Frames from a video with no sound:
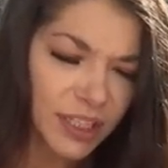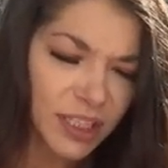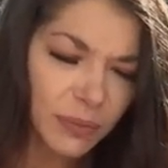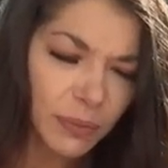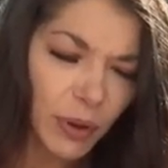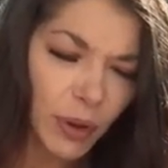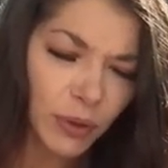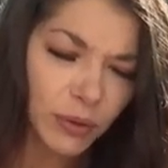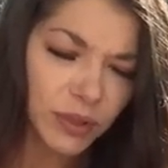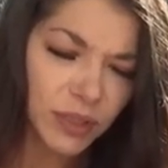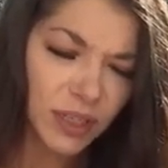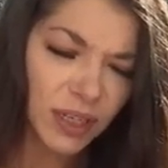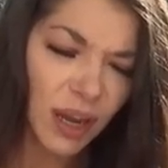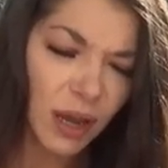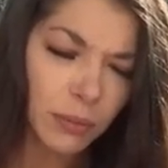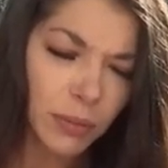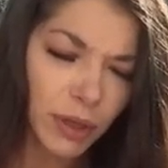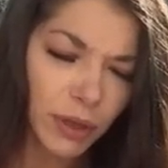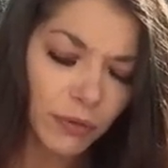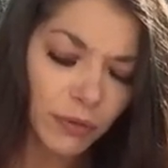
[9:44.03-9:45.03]
as opposed to
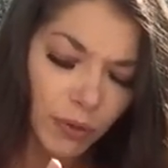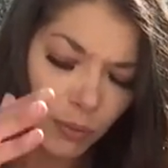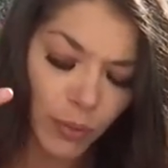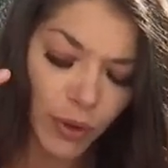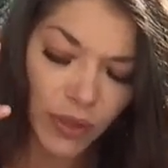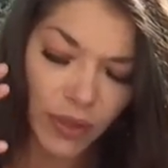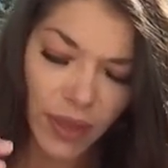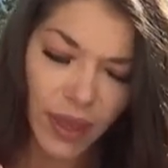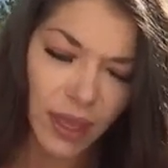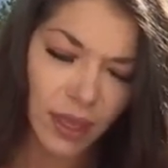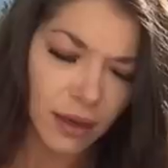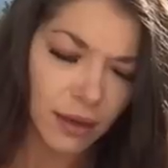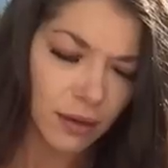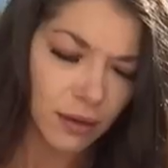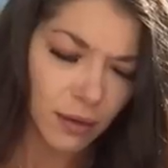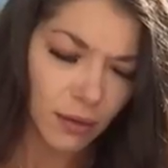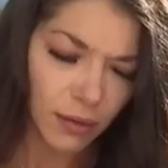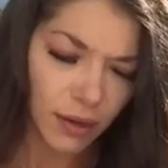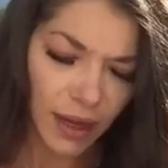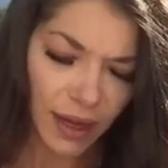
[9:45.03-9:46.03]
coming from within,
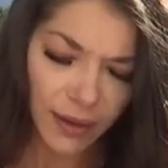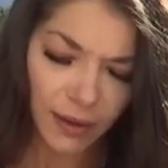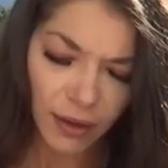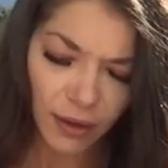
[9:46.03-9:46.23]
okay?